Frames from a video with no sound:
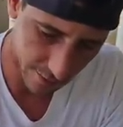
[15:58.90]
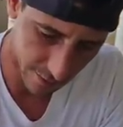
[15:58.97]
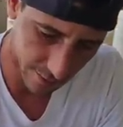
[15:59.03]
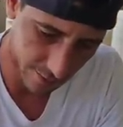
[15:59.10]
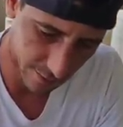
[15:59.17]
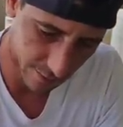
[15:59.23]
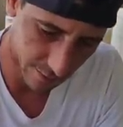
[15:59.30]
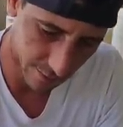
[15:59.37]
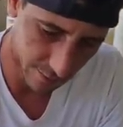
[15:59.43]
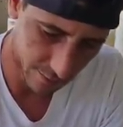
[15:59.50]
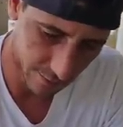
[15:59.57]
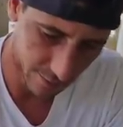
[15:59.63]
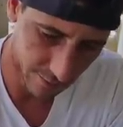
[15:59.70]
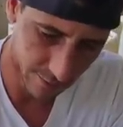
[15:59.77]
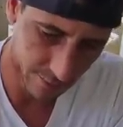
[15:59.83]

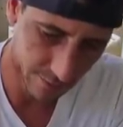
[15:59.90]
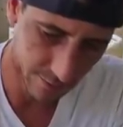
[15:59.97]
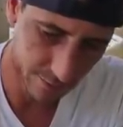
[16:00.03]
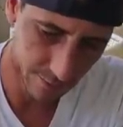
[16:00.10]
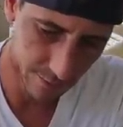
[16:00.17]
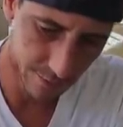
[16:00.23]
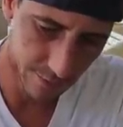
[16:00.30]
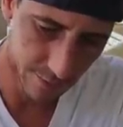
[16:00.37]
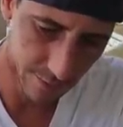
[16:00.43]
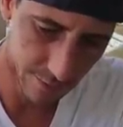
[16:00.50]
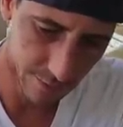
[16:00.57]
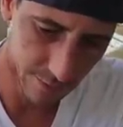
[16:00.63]
Nobody speaks.